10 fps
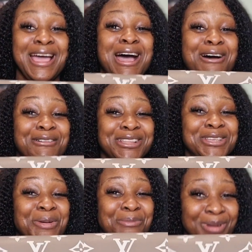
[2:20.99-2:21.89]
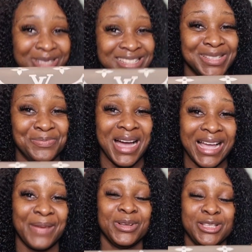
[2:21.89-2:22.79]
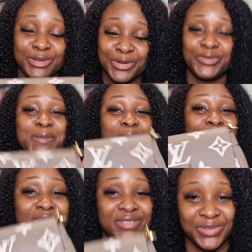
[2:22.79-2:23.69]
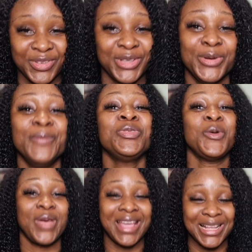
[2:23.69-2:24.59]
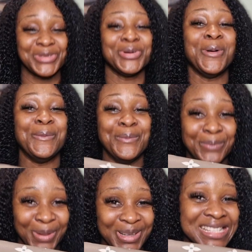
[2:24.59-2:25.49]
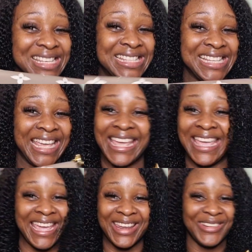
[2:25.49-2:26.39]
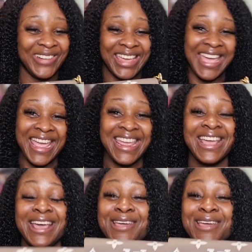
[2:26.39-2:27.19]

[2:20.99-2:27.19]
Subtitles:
I already unboxed this bag, but you know, for the purpose of this video, we got to unbox it again, okay?